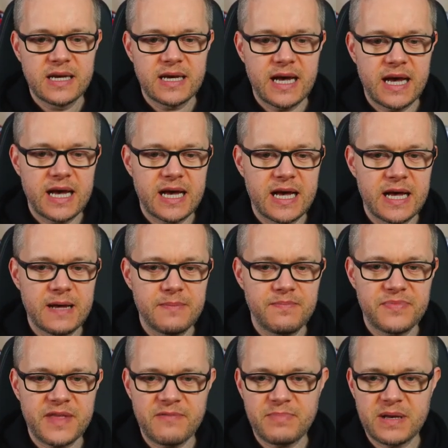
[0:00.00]
Um,
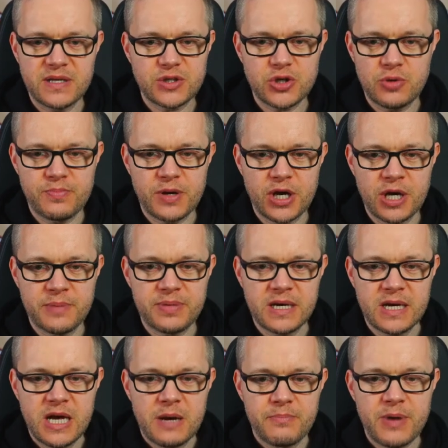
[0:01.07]
they've been superb.
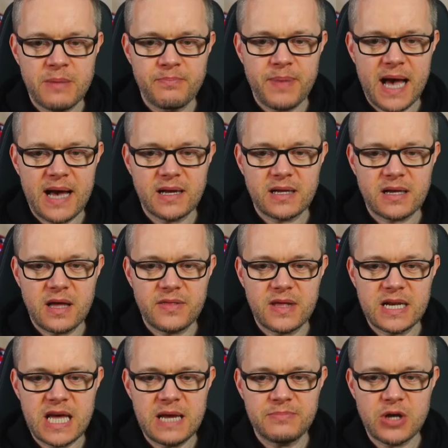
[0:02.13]
Bring back the
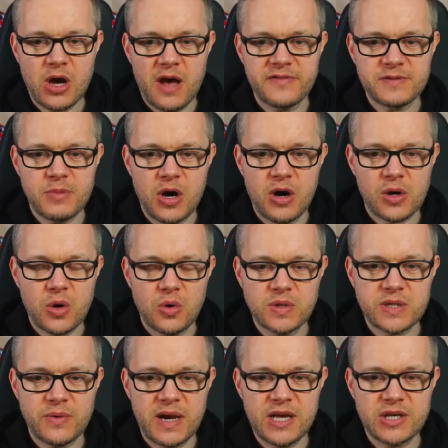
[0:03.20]
deep dives, Mark.
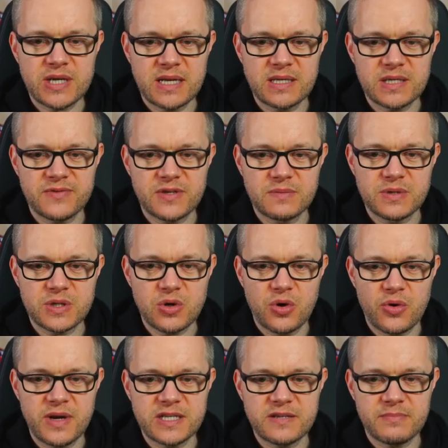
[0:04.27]
Also, any chance of some
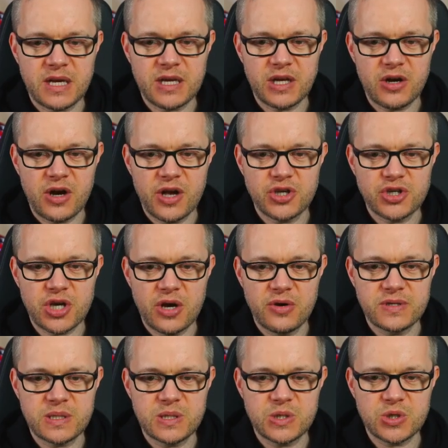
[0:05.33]
stories and Man United shows
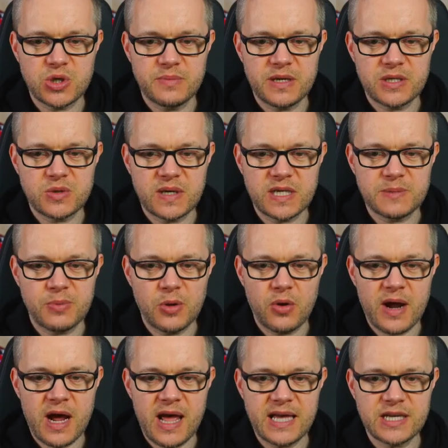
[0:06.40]
in the summer to explore
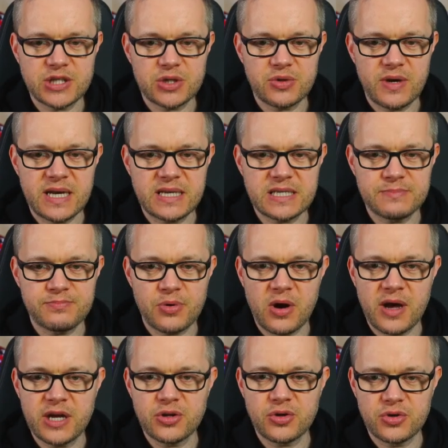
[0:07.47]
our history, says
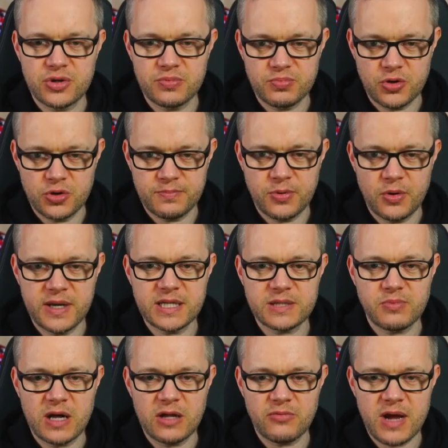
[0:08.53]
Brian. Good good points.
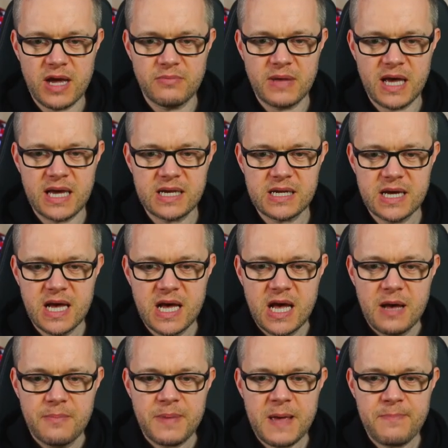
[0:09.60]
Well made.
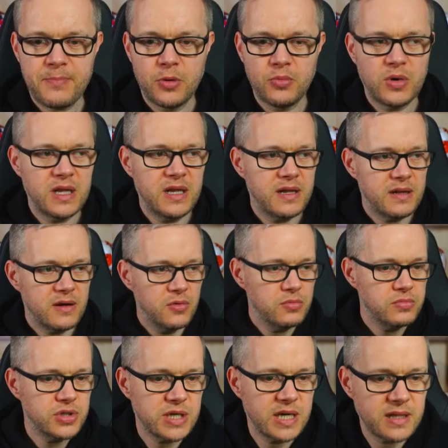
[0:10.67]
People will... Oh,
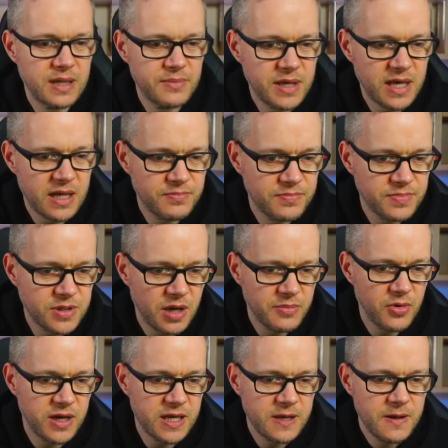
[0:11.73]
shit. Let me get the time
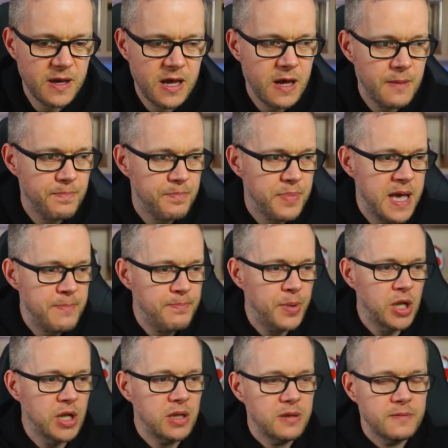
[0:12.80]
ready.
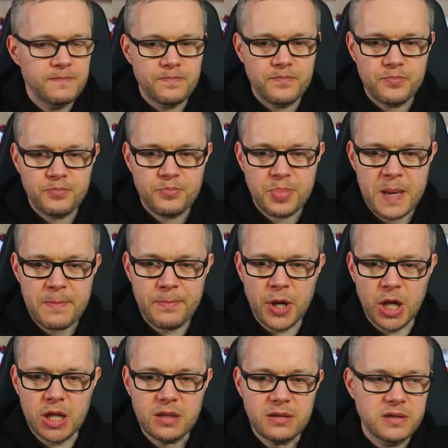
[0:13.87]
People,
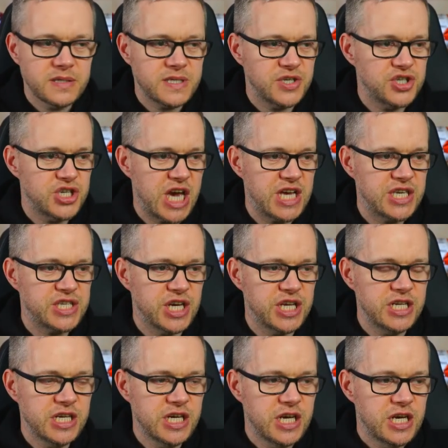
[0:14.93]
people, says
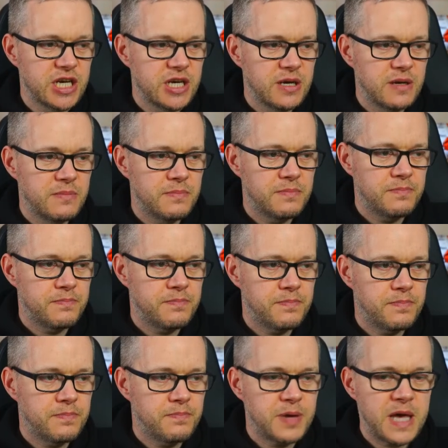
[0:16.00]
Jason,
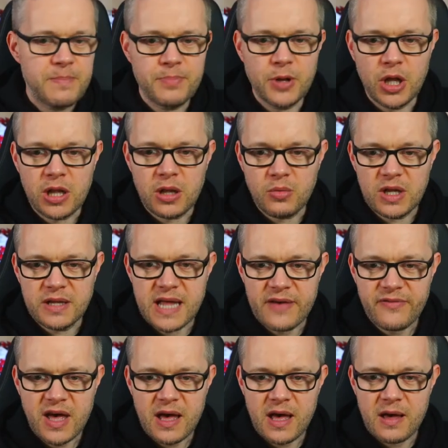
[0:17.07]
People will
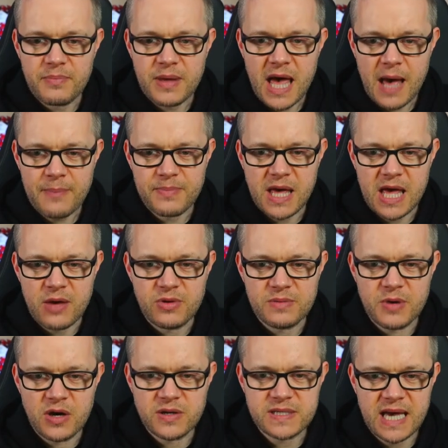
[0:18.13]
never be happy with
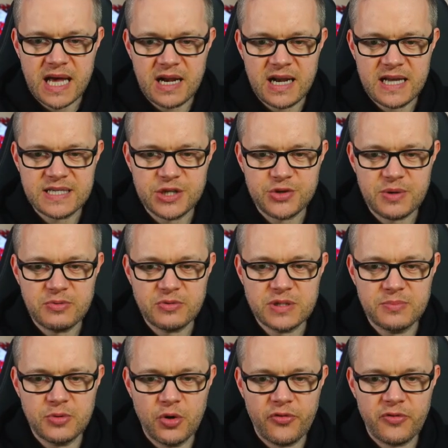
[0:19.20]
Martial unless he dribbles the
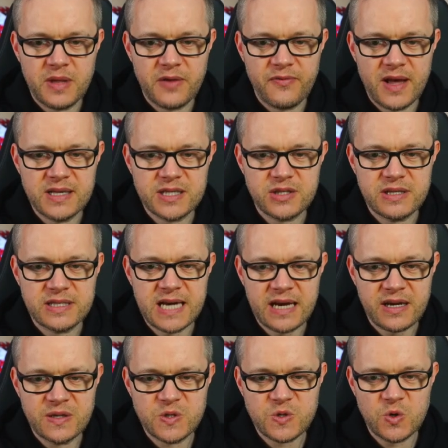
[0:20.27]
ball from the defence to the
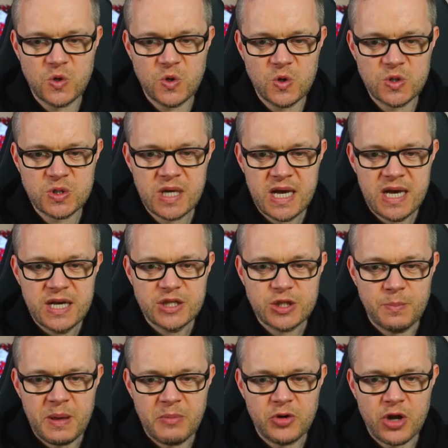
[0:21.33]
attack and scores. Some
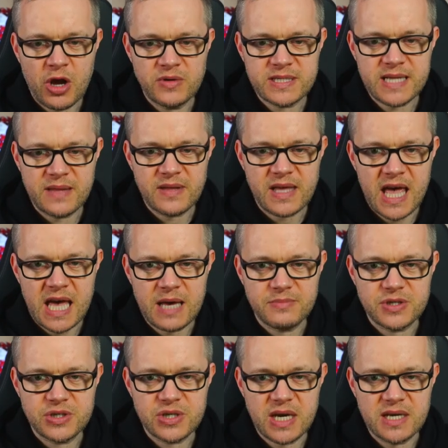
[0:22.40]
people don't understand the game,
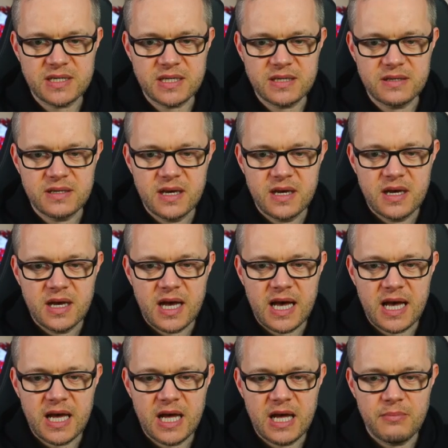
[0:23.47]
says Jason.
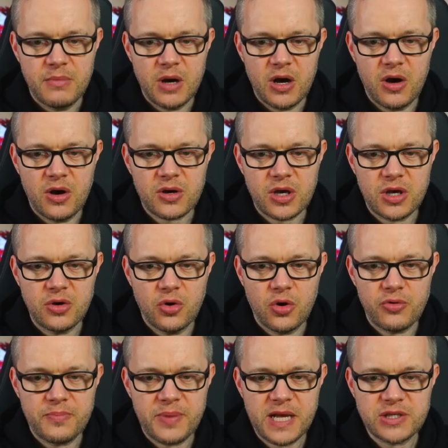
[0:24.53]
Uh, Mark, you're
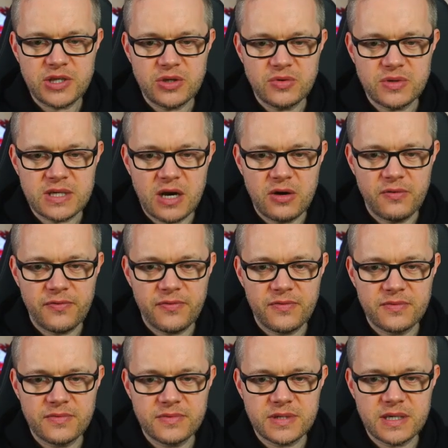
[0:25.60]
repeating yourself,
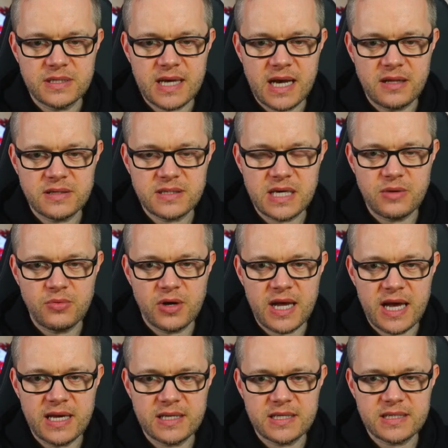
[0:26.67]
says L C one
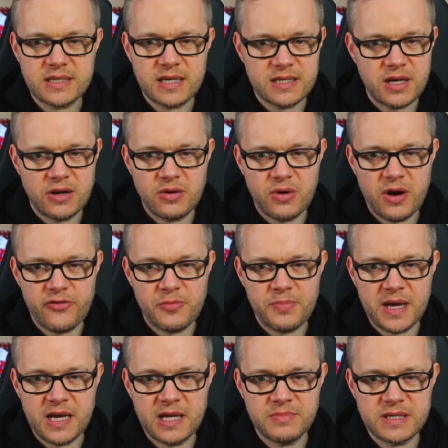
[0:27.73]
eight. I don't know what I've
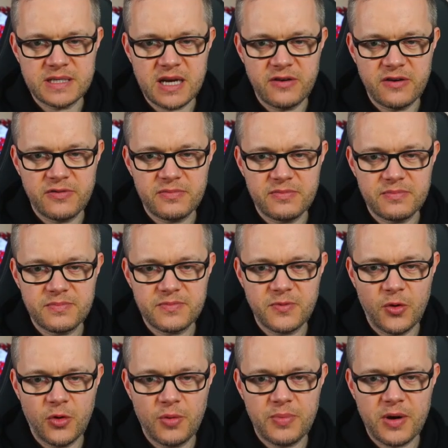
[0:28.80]
repeated myself
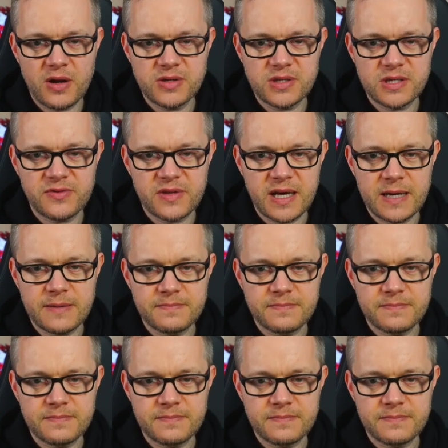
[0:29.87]
for. Apologies for that.